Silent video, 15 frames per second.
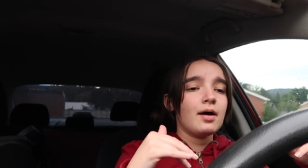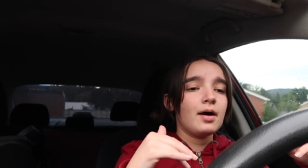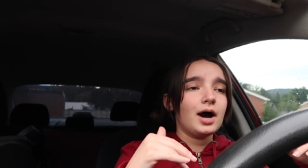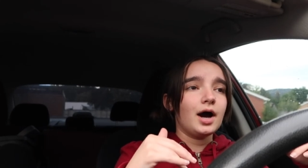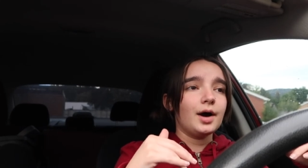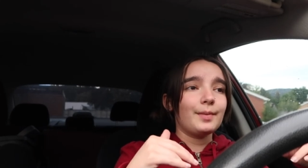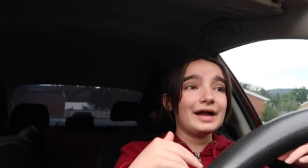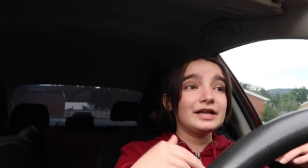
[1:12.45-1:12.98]

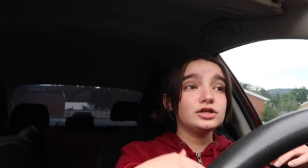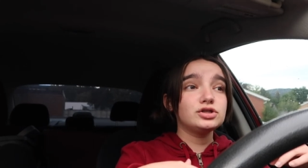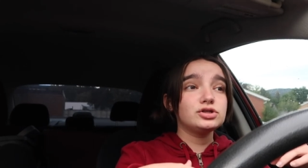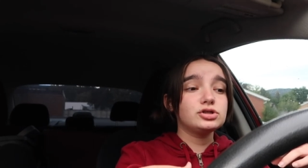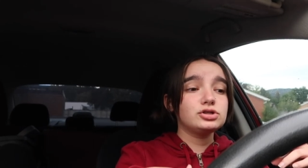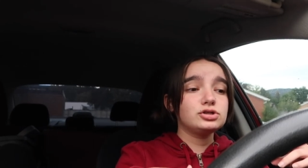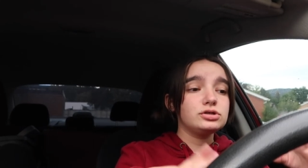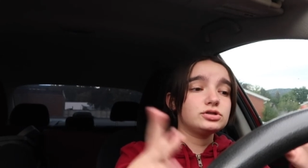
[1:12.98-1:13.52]
Um, I
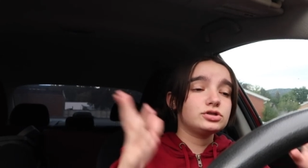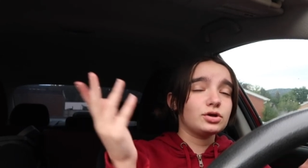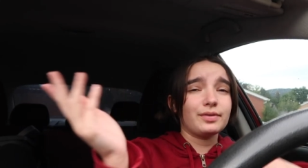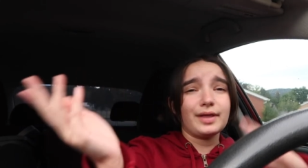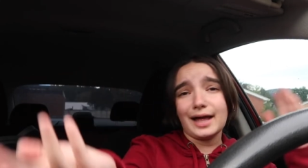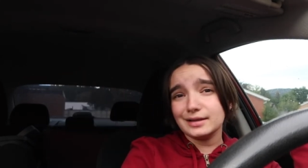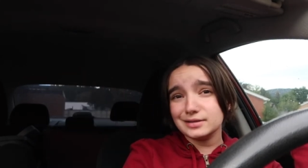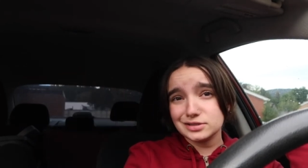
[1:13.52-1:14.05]
so
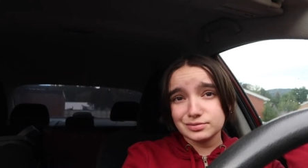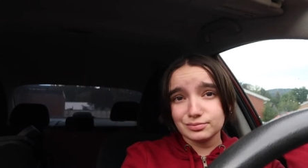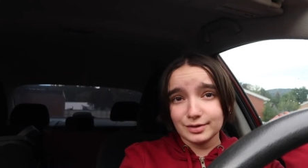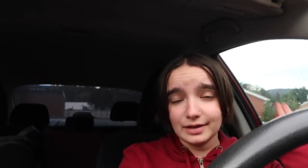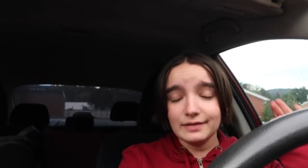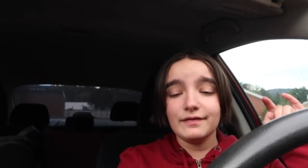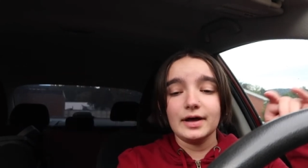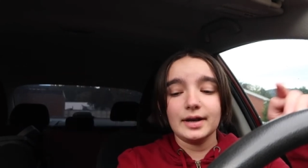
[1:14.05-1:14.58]
that's
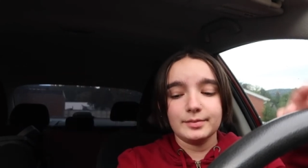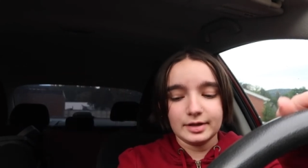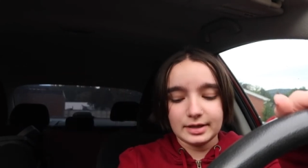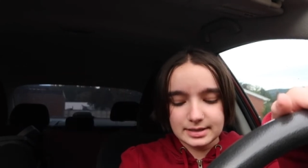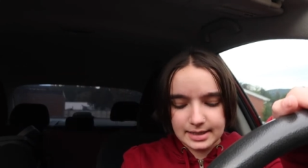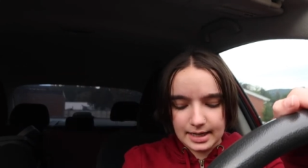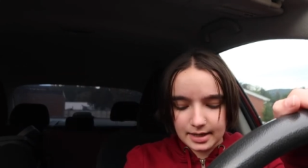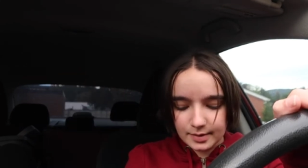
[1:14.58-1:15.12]
really fun. I'm really
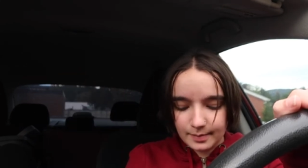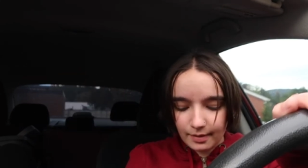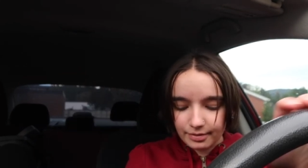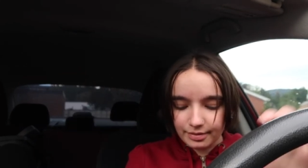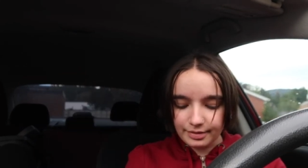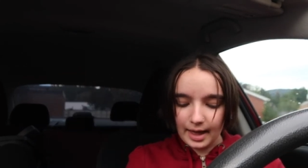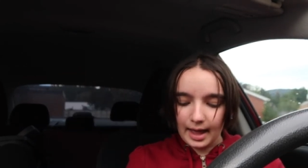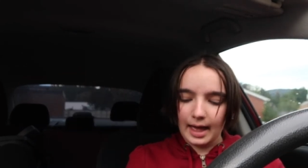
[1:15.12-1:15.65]
excited
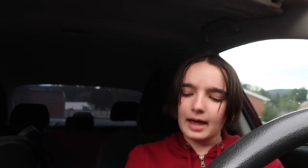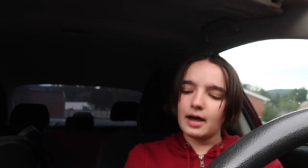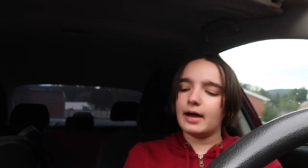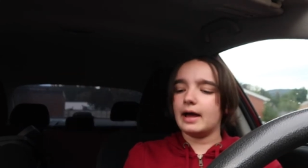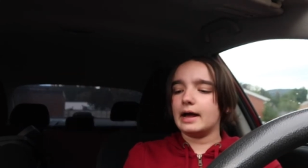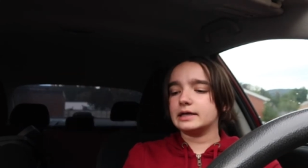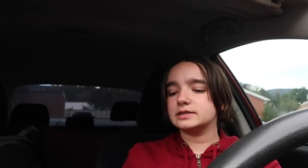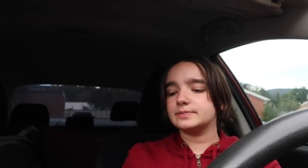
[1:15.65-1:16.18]
about that
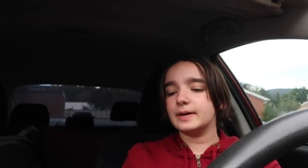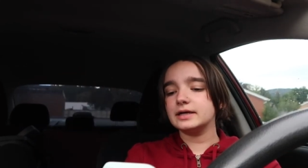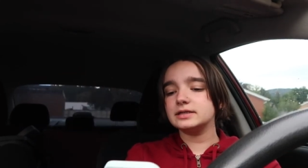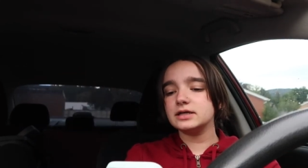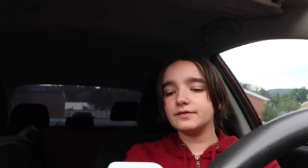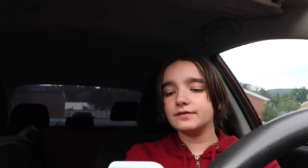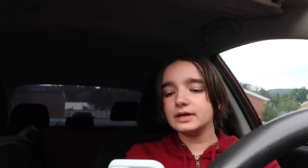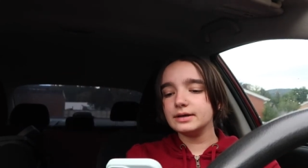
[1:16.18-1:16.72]
aspect
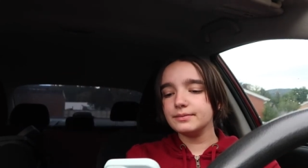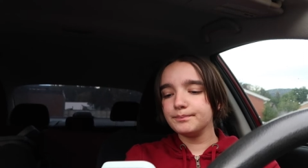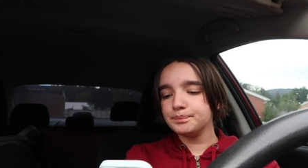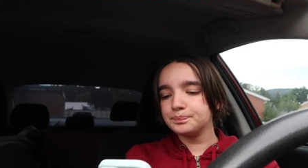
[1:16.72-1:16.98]
of it.